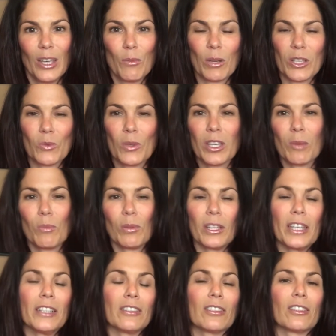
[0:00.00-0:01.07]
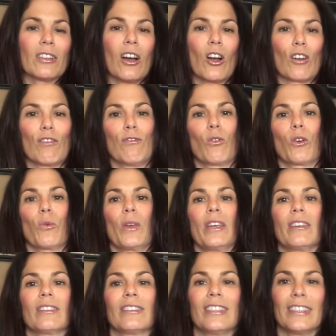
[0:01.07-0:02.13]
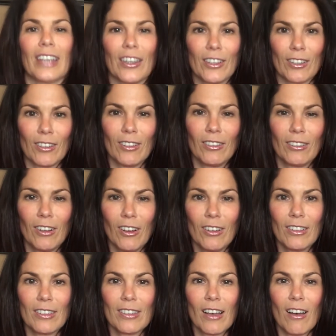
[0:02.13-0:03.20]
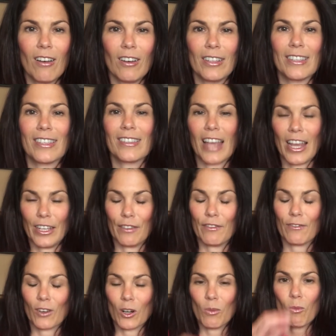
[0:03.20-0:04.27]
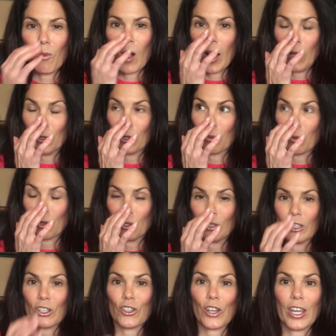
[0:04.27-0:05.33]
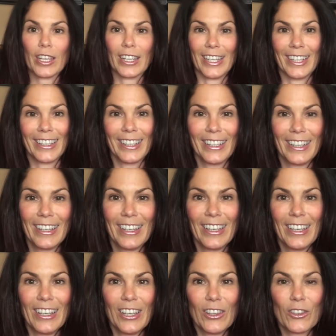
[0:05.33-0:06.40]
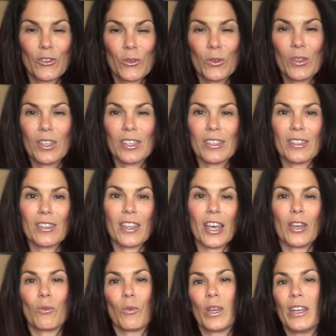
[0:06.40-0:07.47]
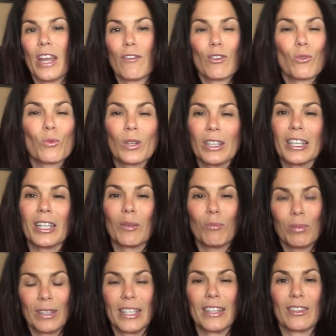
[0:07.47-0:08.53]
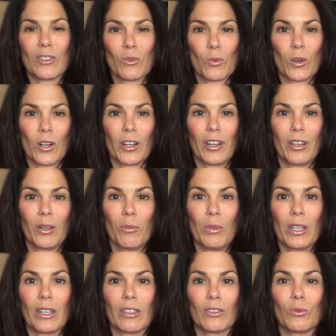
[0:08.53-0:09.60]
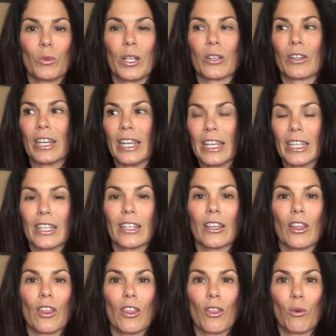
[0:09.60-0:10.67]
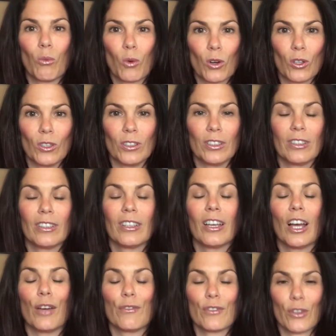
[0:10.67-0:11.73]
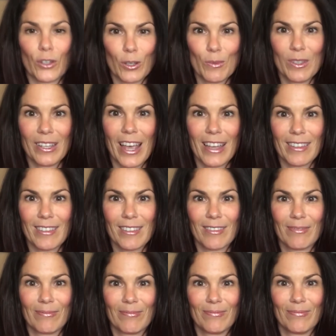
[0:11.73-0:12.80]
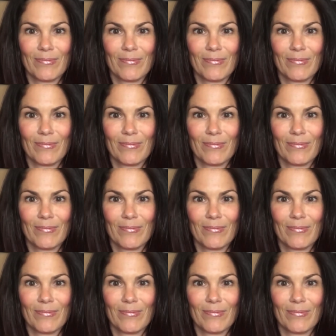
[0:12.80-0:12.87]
But as we complete our 4 weeks together on standing firm while your world is shaking, the truth is that we never really complete this work because we are in the world of circumstance.